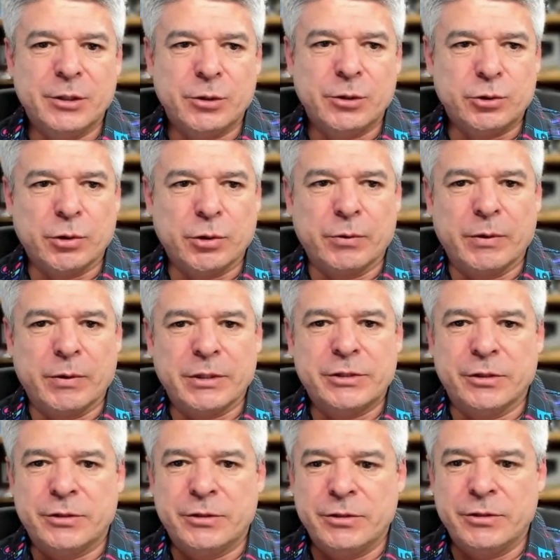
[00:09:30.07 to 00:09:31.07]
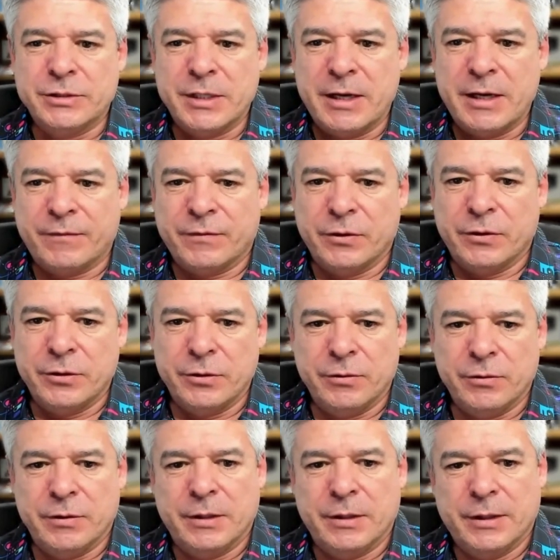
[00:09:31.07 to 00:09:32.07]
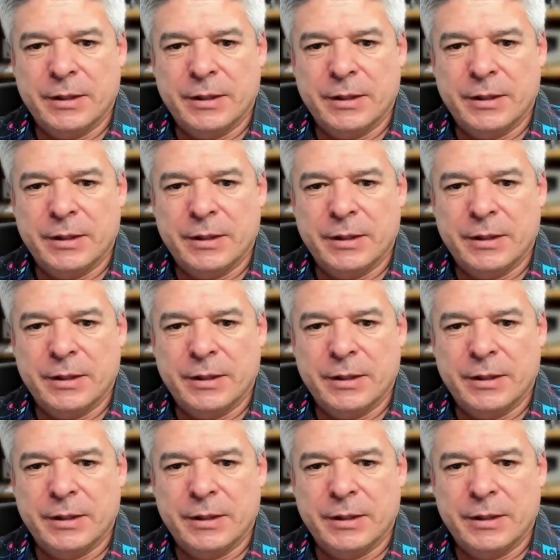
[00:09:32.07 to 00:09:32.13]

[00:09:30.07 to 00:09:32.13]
Enjoy the rest of your Tuesday afternoon.